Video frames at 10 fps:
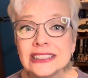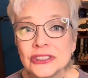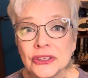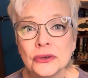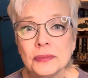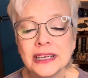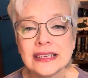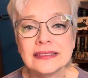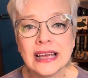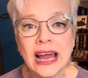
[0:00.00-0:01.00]
do
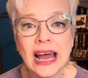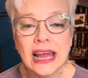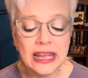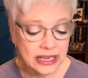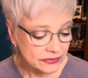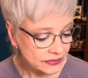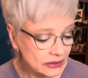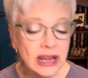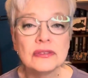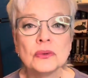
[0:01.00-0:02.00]
because if I
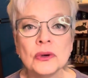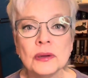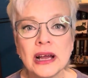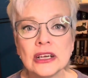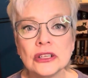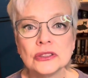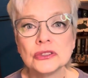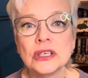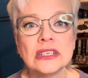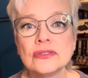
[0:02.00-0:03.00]
don't have to worry about color
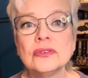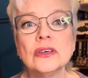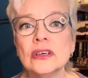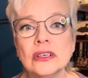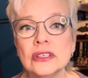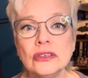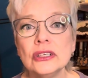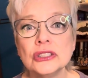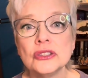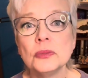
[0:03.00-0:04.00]
transfer, you
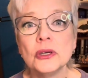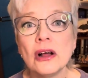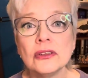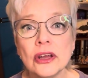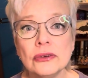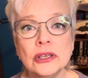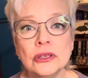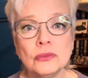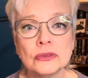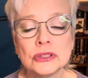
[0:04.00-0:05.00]
can just put all the coating
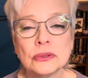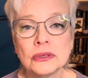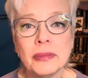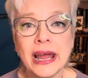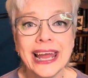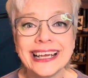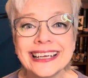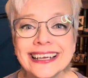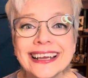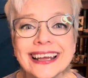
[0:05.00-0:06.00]
you want to on the back.
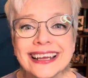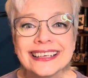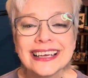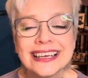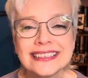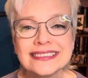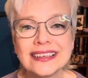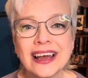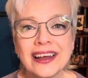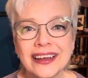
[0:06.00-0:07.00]
Because
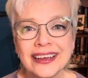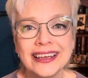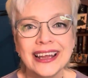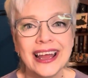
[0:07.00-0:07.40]
I